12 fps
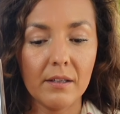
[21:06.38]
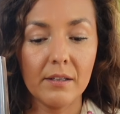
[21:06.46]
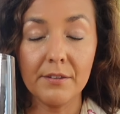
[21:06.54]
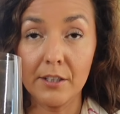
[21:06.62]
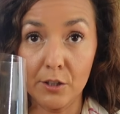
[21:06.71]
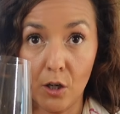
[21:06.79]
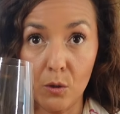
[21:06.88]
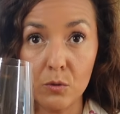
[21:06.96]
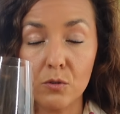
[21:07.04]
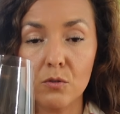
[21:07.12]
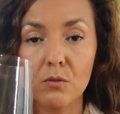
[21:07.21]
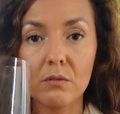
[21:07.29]
In the
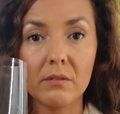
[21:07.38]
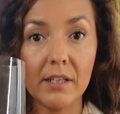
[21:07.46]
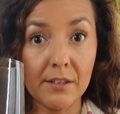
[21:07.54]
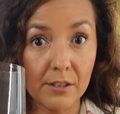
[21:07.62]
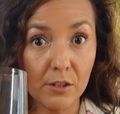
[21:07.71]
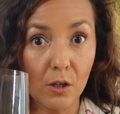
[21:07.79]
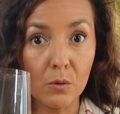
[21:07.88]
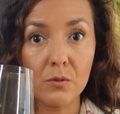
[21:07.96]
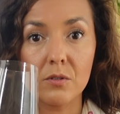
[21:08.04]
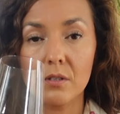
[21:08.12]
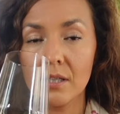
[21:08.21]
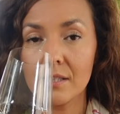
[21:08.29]
nose,
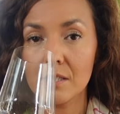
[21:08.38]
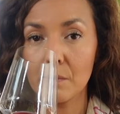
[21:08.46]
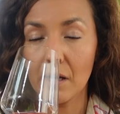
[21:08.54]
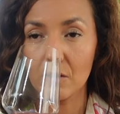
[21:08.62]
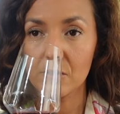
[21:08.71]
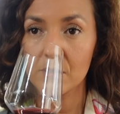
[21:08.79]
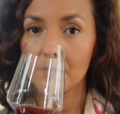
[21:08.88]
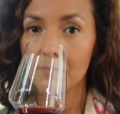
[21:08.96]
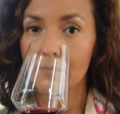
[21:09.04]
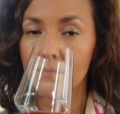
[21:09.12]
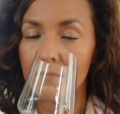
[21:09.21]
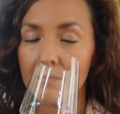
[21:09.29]
it smells
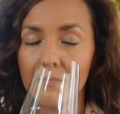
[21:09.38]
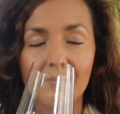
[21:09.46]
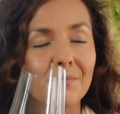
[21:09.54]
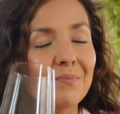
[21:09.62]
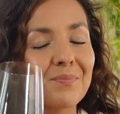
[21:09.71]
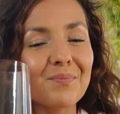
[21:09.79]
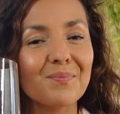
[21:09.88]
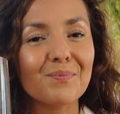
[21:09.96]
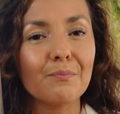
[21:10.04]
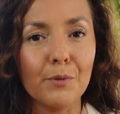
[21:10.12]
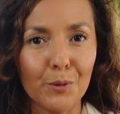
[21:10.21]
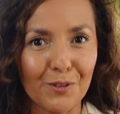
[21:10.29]

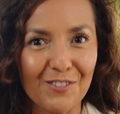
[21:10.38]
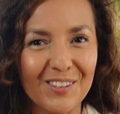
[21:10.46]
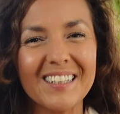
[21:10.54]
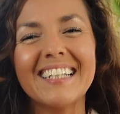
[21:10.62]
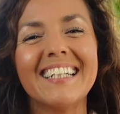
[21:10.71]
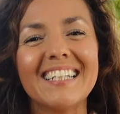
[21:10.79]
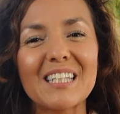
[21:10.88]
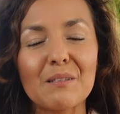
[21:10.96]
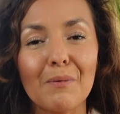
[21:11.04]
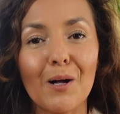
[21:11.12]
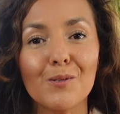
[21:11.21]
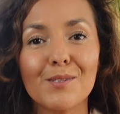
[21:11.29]
beautiful. It
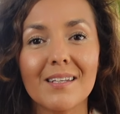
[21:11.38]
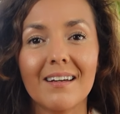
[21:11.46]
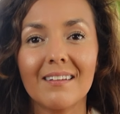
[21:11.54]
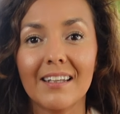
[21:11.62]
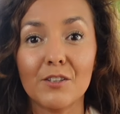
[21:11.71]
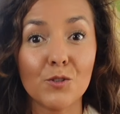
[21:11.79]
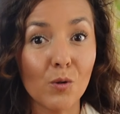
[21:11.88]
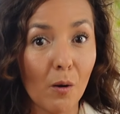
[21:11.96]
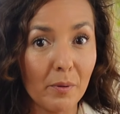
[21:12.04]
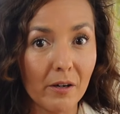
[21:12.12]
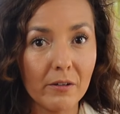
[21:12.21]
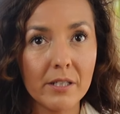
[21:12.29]
smells like
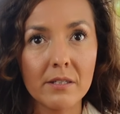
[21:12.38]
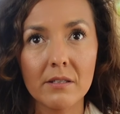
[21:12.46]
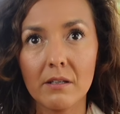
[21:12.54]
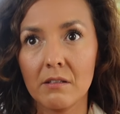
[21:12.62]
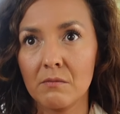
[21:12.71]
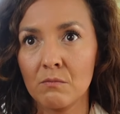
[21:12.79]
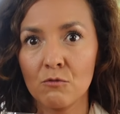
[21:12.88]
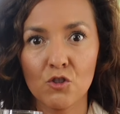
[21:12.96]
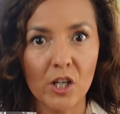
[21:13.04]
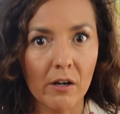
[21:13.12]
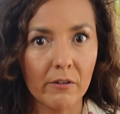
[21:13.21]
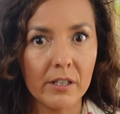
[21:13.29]
strawberries and
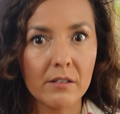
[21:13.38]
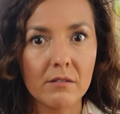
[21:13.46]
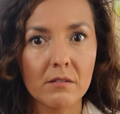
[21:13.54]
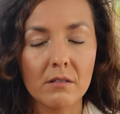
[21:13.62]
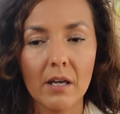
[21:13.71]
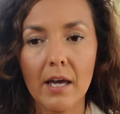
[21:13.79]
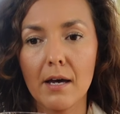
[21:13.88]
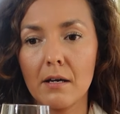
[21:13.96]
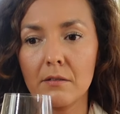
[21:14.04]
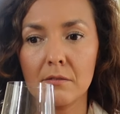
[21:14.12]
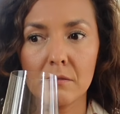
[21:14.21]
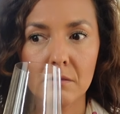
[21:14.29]
cherries
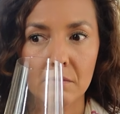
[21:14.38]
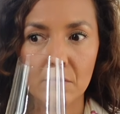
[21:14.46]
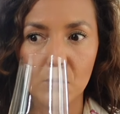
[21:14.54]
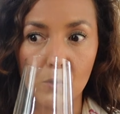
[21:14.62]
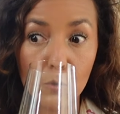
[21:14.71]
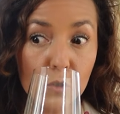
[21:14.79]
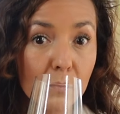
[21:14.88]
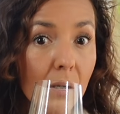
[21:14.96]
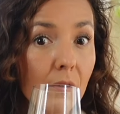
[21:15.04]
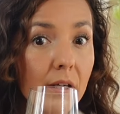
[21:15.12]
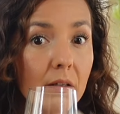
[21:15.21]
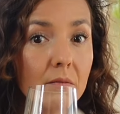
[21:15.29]
and
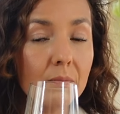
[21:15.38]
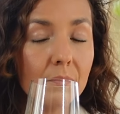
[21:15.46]
rosemary.